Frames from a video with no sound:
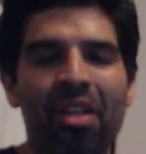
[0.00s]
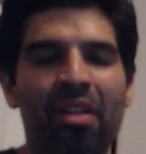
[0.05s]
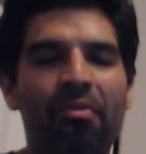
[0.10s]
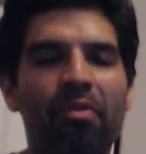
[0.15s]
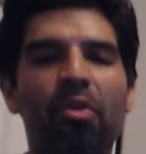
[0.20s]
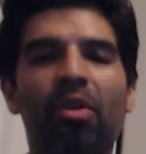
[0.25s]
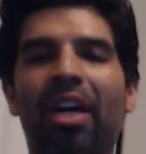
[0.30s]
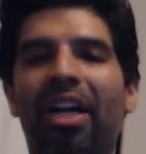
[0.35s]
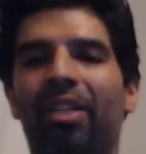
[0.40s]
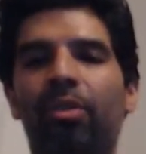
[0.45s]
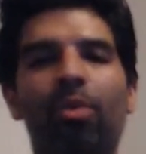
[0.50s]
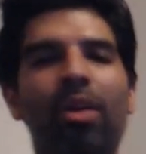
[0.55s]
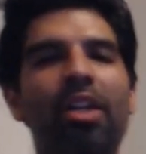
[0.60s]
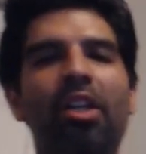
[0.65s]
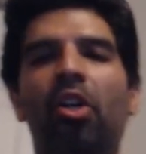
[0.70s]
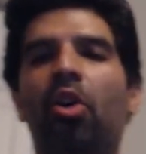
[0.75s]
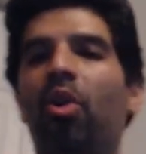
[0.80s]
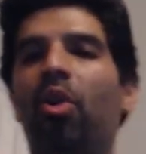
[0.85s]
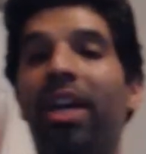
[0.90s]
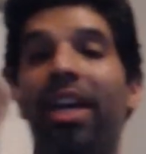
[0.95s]
If you guys want
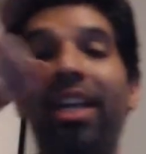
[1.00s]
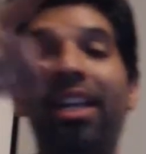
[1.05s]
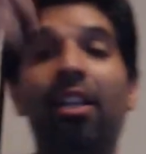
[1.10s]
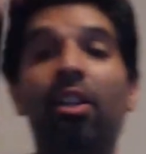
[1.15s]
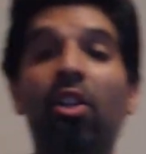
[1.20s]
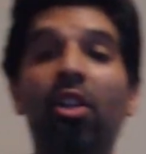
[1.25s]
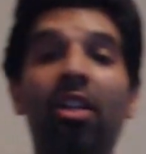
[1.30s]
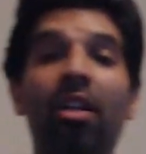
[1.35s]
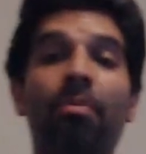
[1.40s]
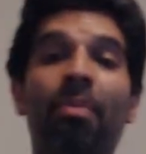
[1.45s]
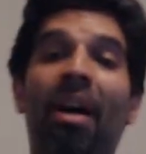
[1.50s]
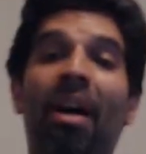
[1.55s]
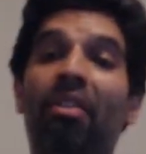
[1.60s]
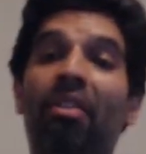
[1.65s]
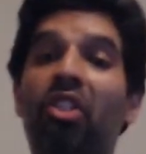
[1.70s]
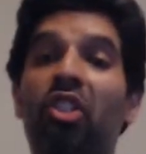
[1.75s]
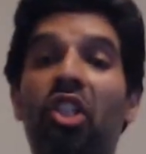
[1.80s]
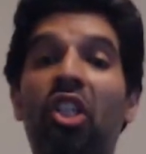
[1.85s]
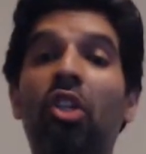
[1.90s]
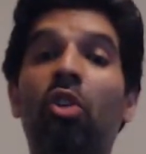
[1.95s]
to go ahead and look up
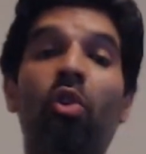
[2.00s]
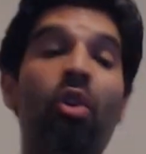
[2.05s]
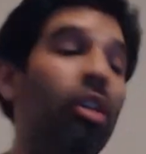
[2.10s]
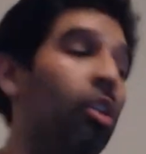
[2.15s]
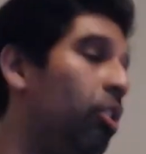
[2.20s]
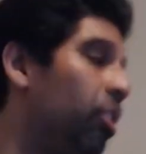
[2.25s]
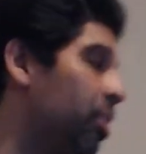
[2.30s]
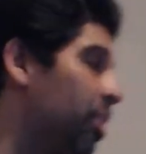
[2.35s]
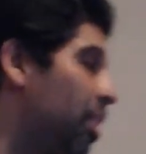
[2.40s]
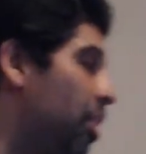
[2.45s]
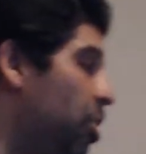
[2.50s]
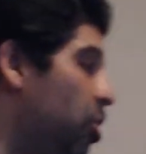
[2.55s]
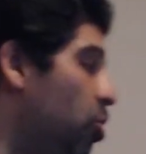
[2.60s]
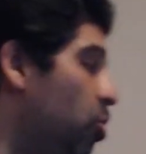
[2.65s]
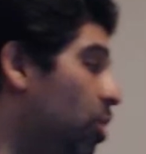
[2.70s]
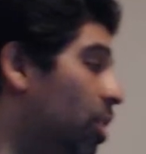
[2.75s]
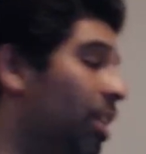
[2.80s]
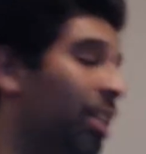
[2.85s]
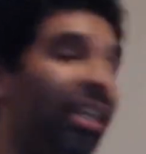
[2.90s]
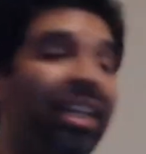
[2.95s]
how the G chord looks on a
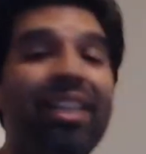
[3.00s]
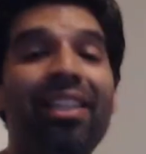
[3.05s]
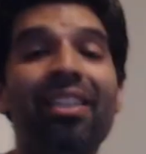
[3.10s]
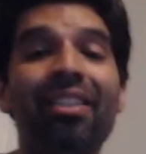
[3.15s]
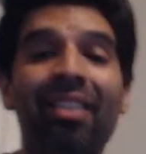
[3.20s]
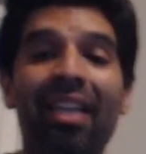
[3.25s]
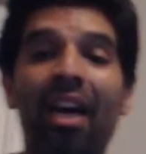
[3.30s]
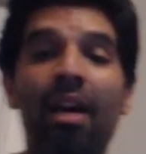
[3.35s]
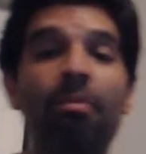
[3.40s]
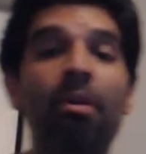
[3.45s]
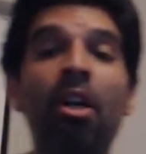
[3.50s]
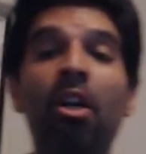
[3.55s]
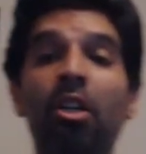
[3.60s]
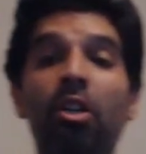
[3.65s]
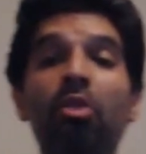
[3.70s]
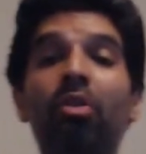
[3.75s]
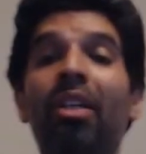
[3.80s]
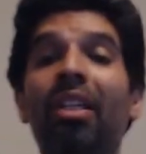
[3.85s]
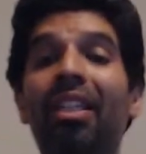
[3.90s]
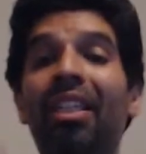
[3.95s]
ukulele tab,
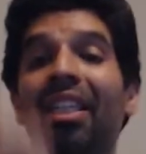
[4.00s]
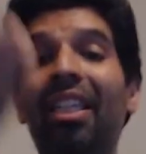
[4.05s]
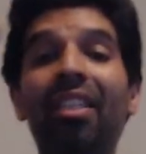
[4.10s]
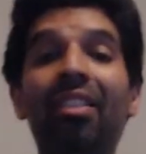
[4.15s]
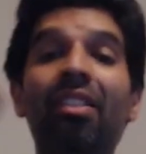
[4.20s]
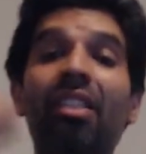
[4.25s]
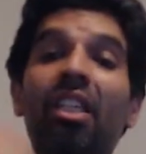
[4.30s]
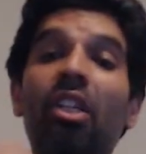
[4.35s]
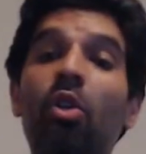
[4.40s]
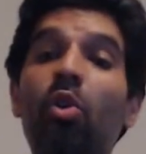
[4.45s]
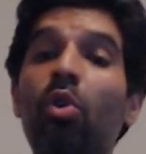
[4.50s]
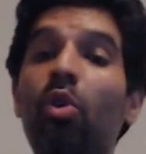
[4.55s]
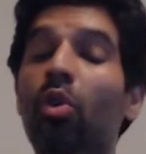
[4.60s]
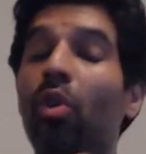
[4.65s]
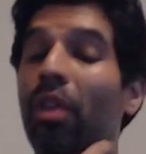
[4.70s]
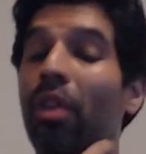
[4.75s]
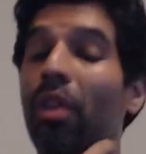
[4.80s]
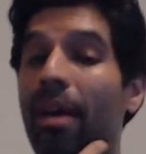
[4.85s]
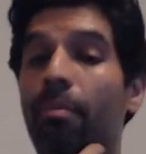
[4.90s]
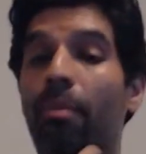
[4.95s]
you can easily
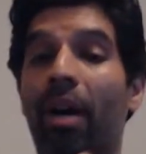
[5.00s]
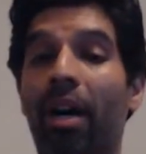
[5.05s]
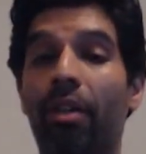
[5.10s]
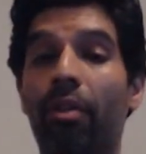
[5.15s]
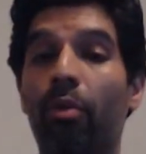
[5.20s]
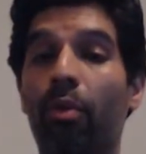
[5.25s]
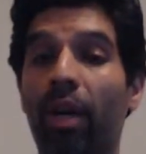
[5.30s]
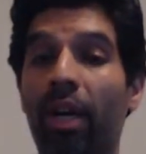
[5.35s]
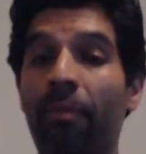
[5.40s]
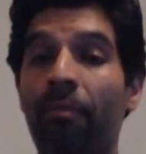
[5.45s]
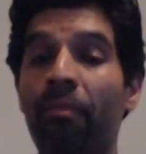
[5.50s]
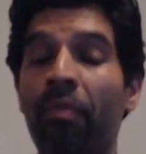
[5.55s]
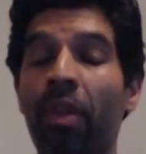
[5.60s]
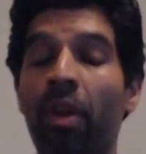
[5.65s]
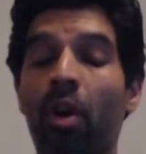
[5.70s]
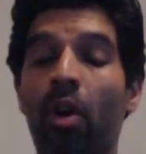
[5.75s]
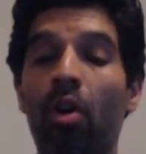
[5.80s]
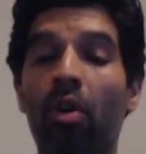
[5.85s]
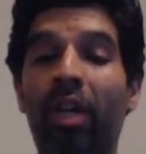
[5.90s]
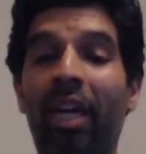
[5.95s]
Google that, by the way.
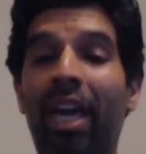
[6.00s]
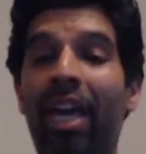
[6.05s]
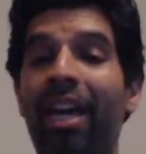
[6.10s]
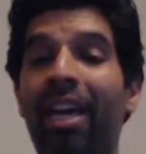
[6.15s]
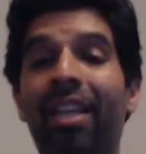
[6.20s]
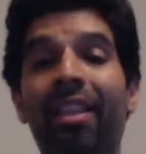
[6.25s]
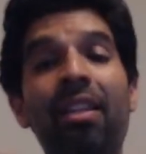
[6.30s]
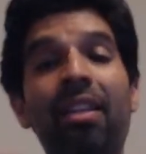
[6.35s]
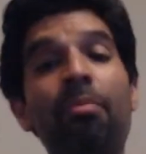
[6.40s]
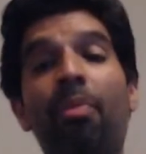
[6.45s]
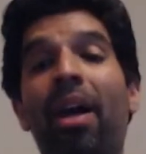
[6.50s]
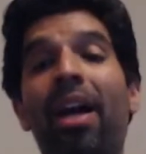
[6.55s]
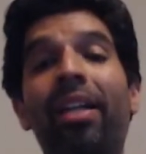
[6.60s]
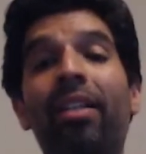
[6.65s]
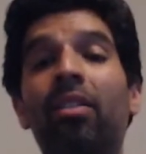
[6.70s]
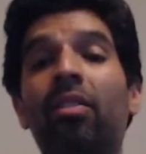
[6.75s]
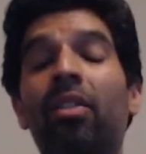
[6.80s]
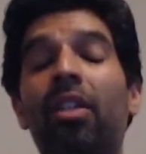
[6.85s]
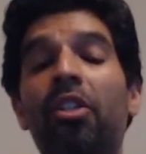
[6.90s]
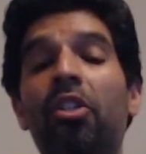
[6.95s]
Okay, and then
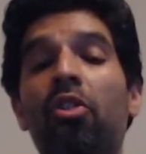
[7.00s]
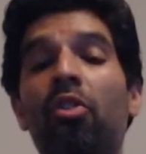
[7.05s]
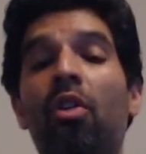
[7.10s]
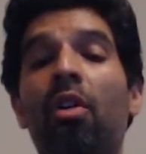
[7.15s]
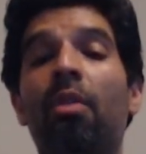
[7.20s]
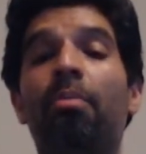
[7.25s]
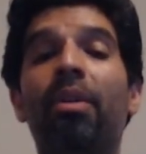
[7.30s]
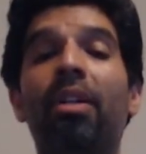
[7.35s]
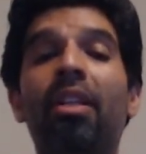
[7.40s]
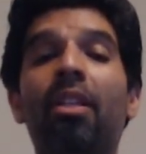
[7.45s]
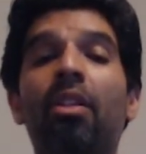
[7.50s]
practice on your own. But